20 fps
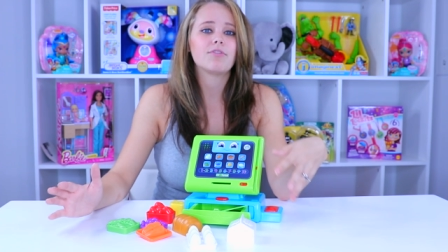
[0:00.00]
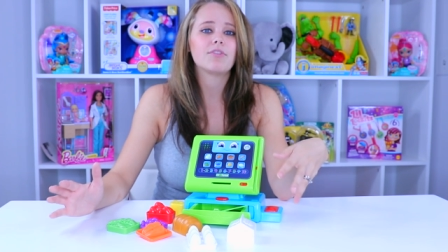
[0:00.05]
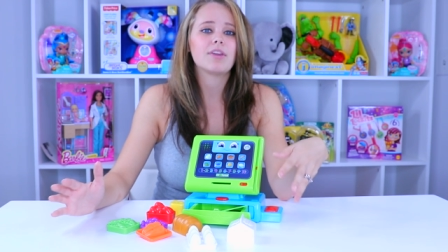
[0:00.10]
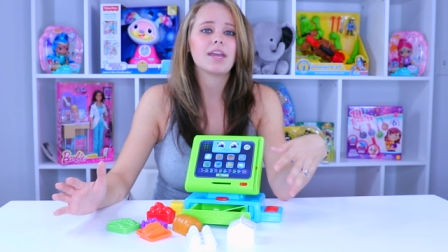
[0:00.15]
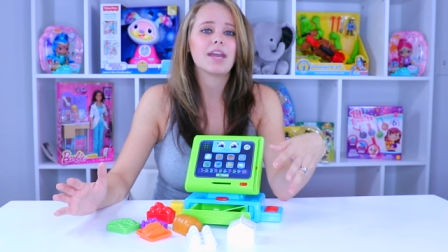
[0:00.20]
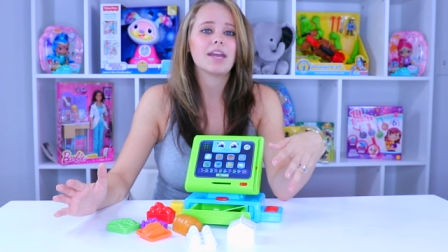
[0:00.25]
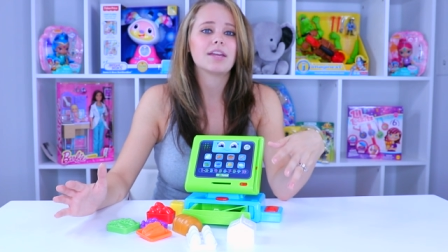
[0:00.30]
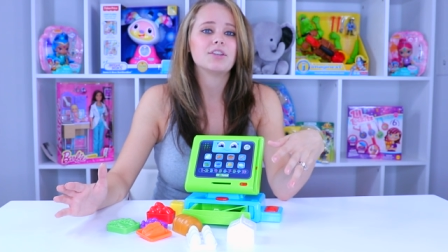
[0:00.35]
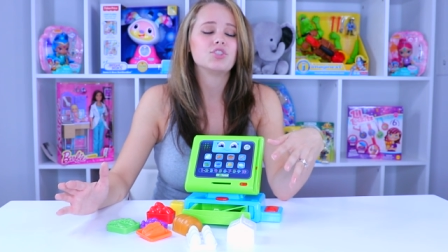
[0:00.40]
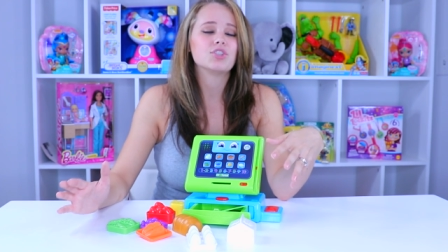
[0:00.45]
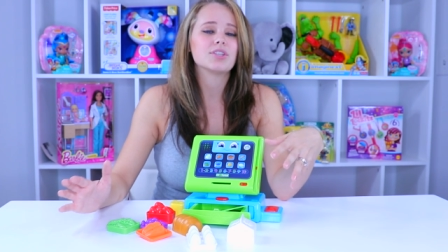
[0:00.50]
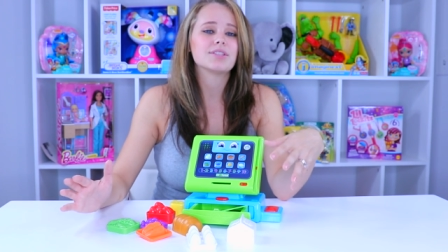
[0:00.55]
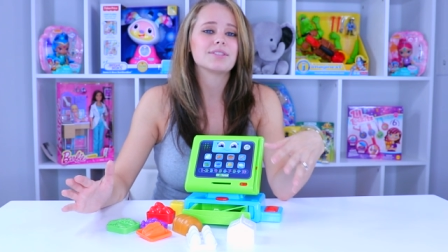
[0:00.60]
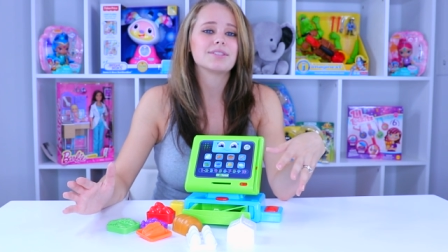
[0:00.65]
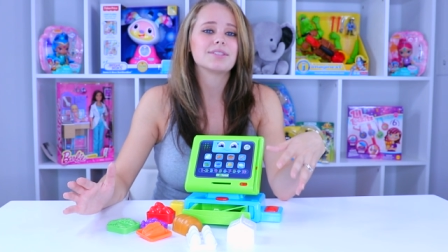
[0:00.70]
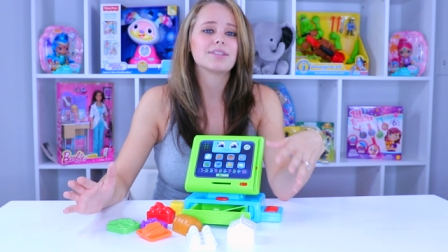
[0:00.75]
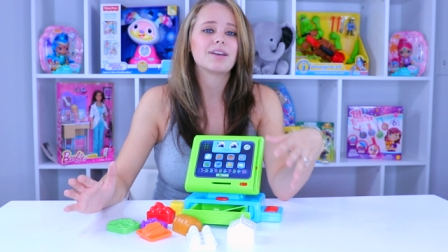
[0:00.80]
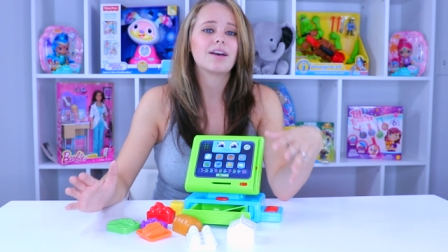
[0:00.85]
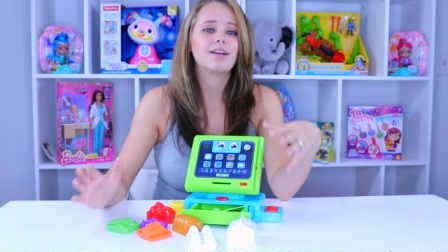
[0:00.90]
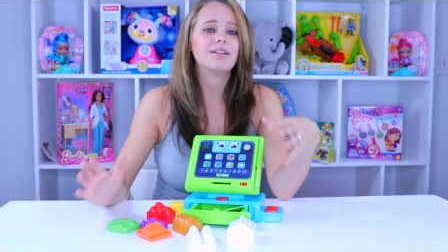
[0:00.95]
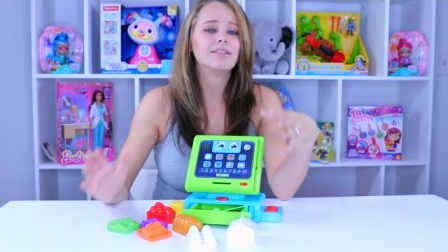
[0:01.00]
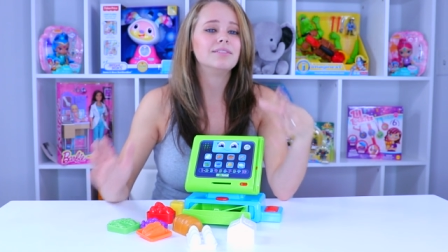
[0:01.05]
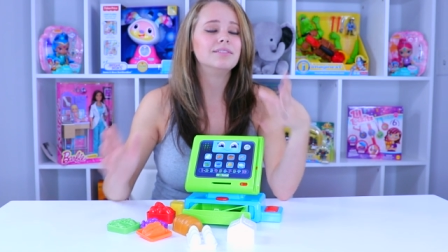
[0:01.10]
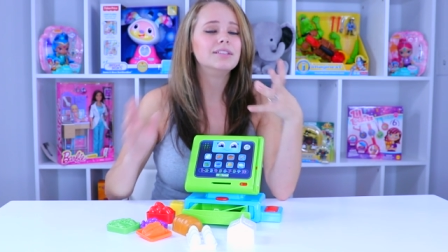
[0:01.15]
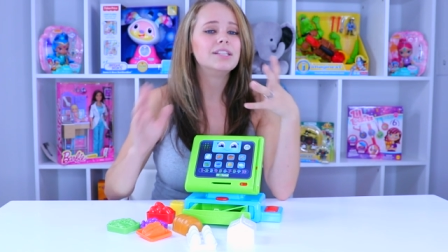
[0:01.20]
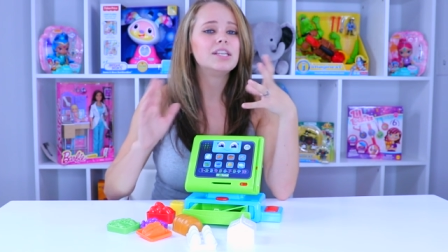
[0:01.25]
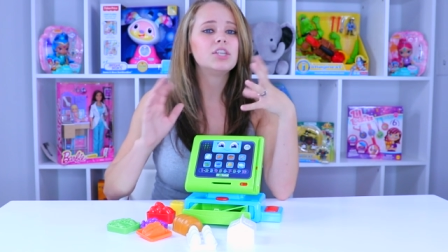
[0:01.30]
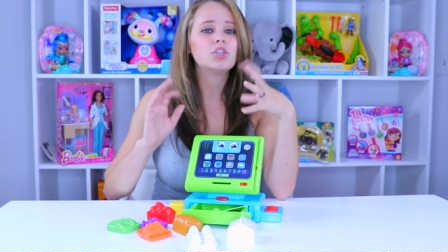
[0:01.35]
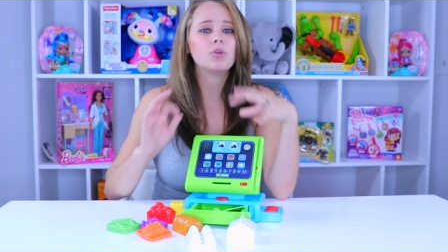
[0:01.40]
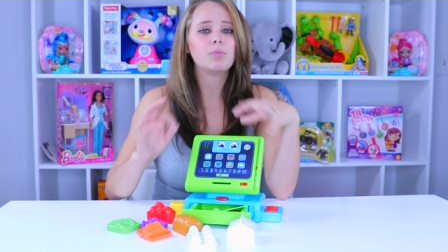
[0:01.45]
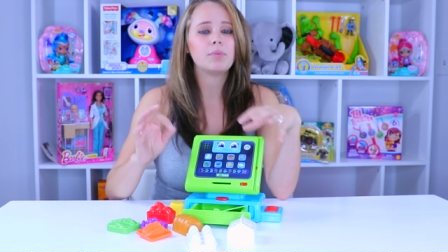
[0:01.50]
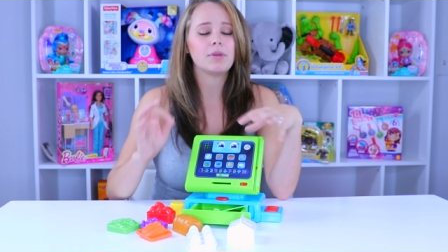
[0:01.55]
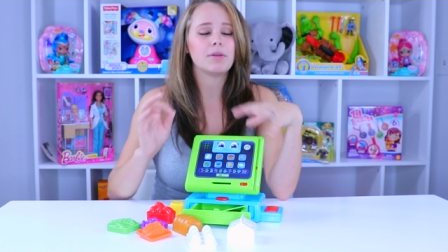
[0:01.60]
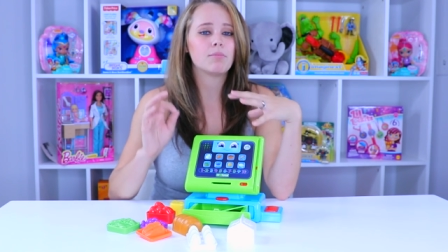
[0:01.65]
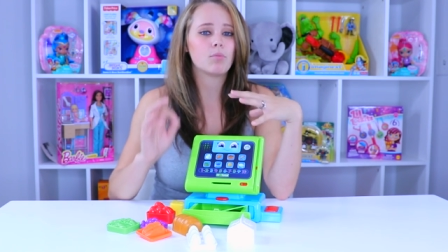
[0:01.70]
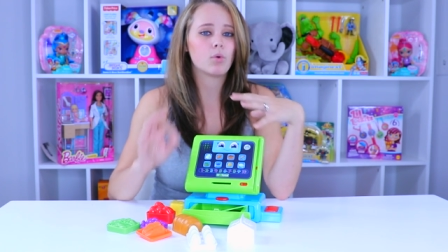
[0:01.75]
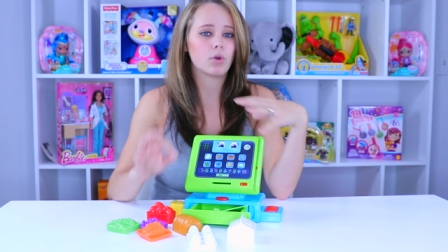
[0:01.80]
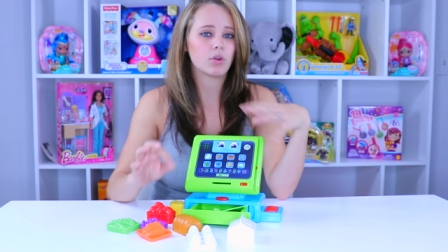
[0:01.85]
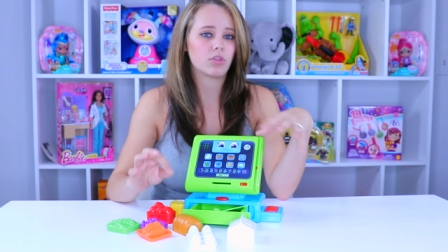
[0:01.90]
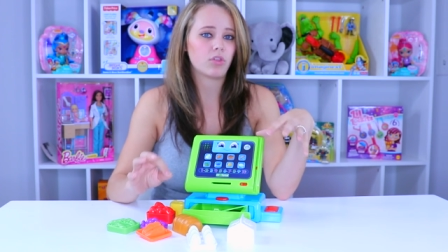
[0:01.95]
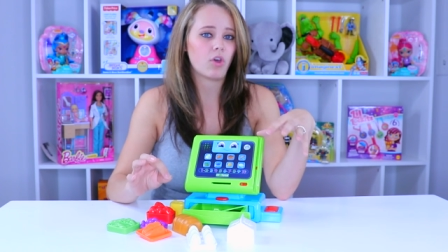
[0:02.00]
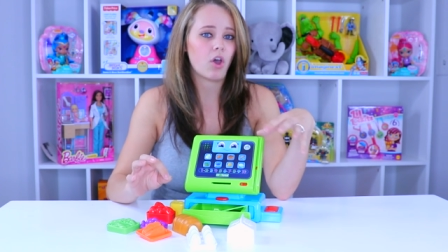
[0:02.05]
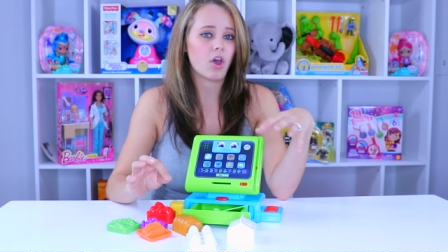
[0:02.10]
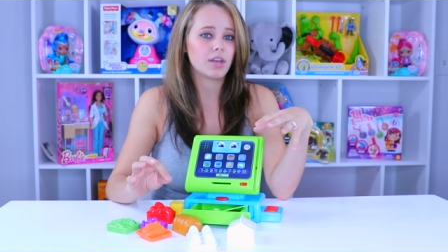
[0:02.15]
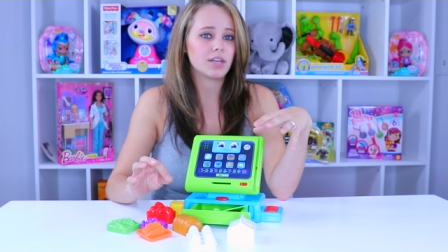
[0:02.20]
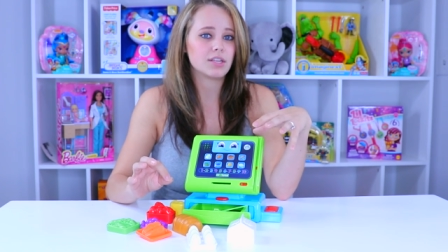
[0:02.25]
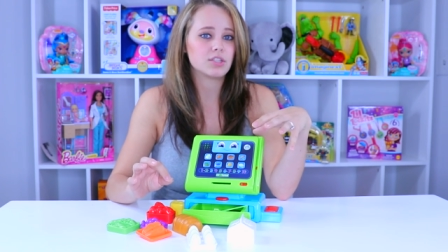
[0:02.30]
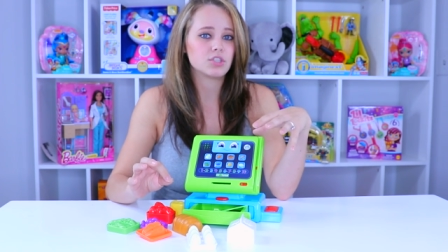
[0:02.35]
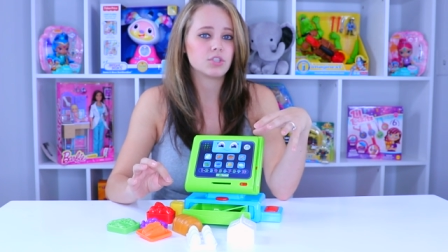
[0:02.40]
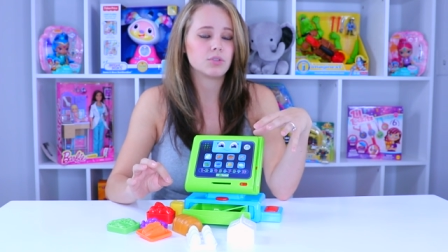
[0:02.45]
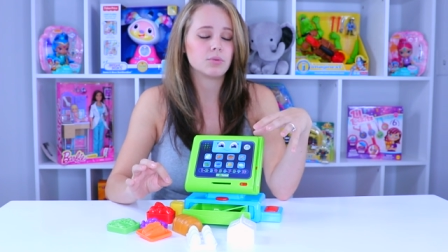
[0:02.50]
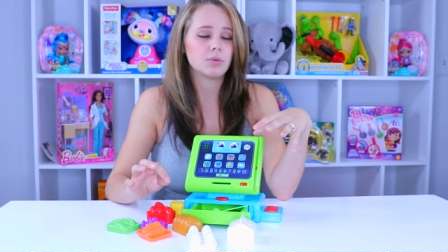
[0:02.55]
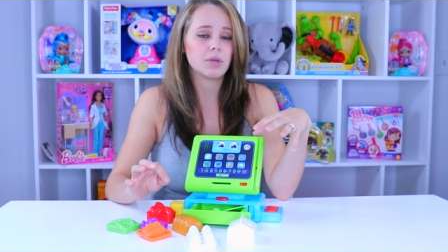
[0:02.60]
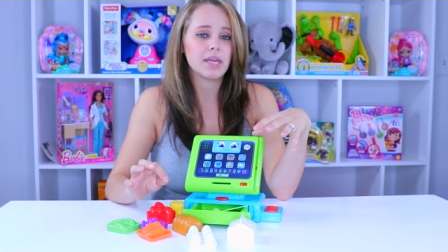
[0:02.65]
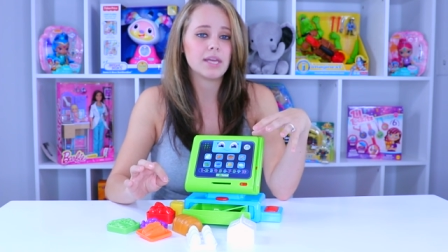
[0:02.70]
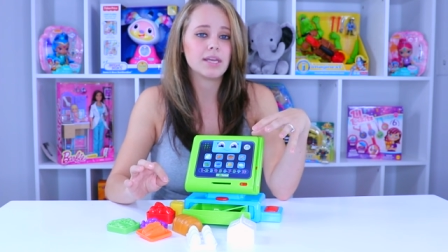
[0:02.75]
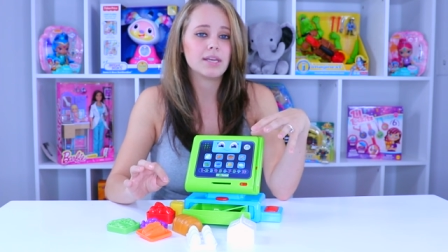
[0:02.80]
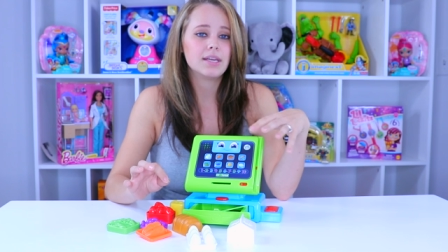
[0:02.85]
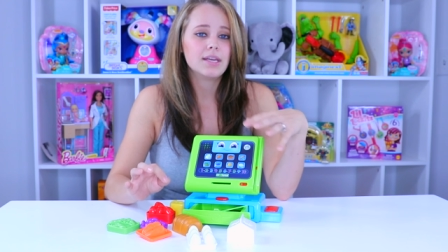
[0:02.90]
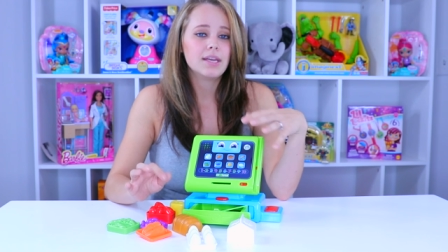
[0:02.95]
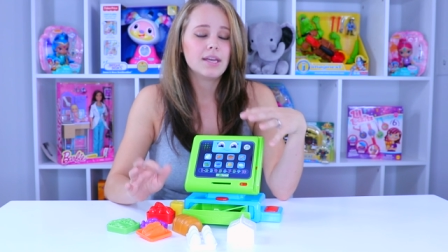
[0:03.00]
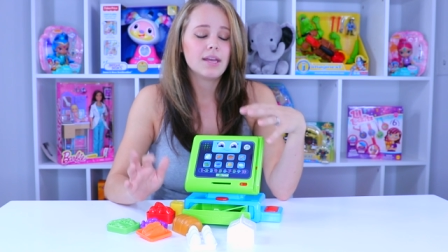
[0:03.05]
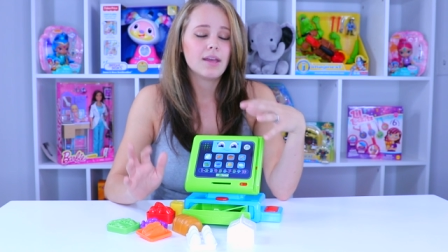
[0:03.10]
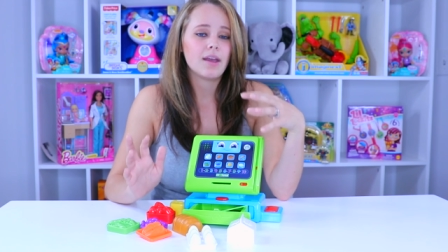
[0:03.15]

if it had just a little bit more thought into it.